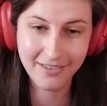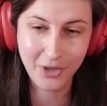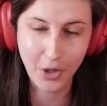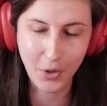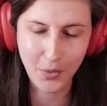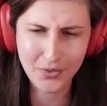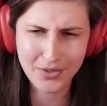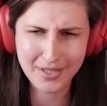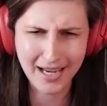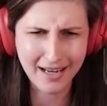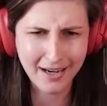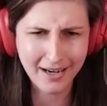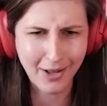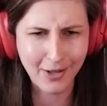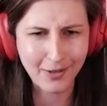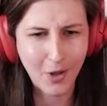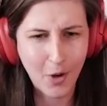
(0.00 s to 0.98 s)
those kind
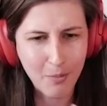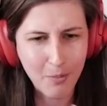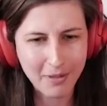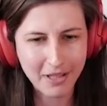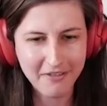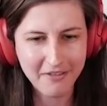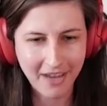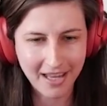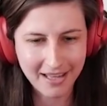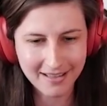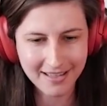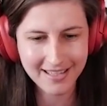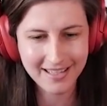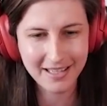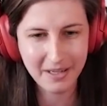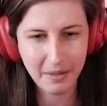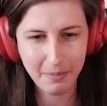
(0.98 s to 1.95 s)
of global
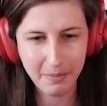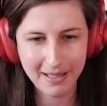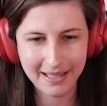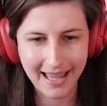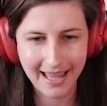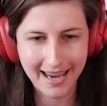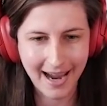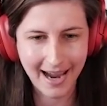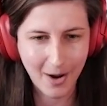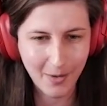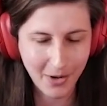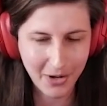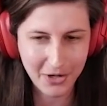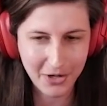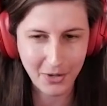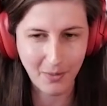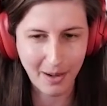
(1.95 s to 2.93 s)
events play out
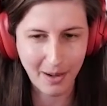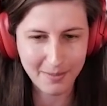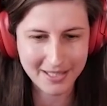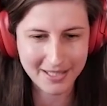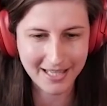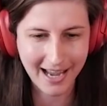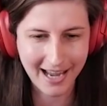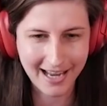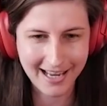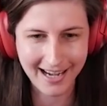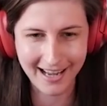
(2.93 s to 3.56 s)
on your website.